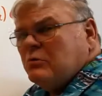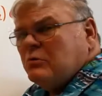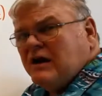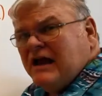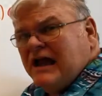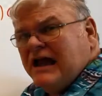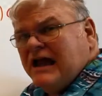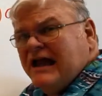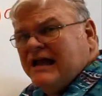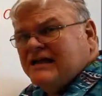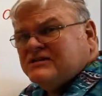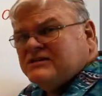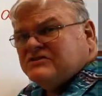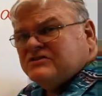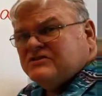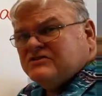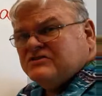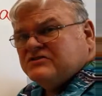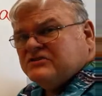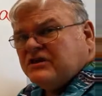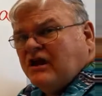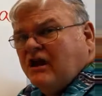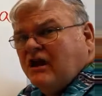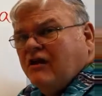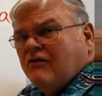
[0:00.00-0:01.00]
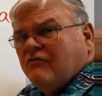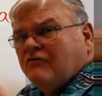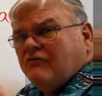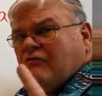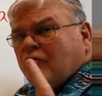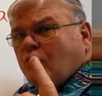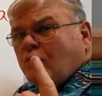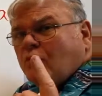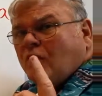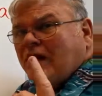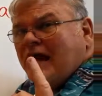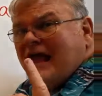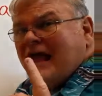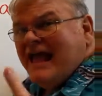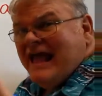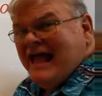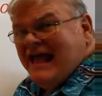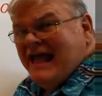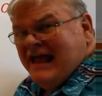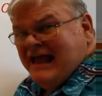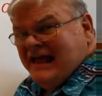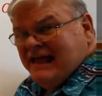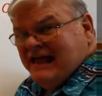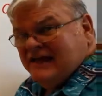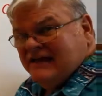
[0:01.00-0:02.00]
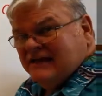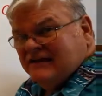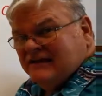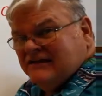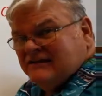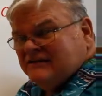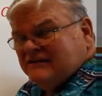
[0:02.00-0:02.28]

were asked to solve for A.